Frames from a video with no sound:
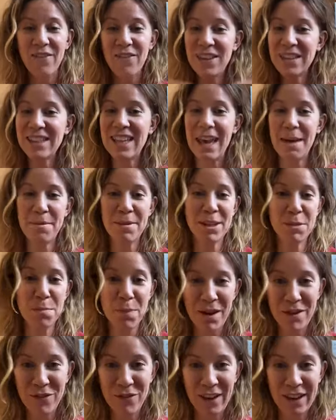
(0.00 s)
this game is
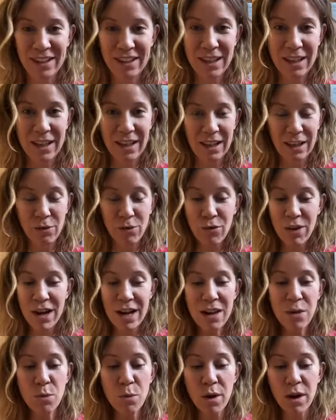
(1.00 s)
perfect. It
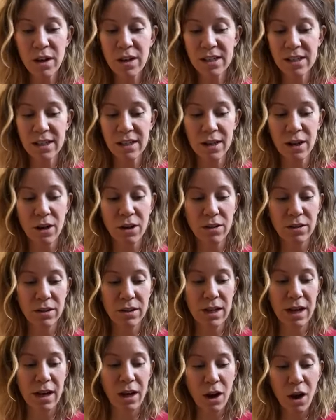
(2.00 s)
really works
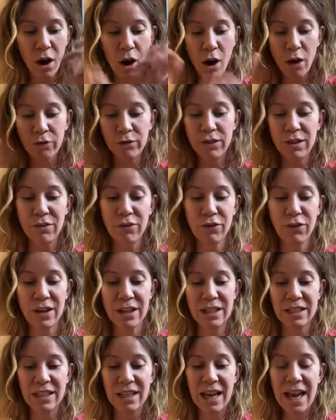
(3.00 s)
on a lot of
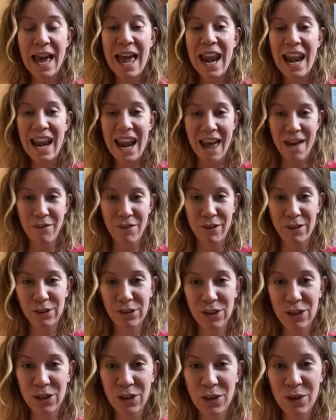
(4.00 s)
different
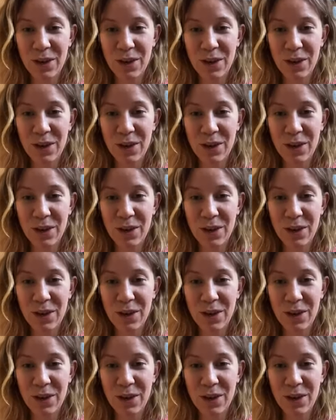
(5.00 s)
levels,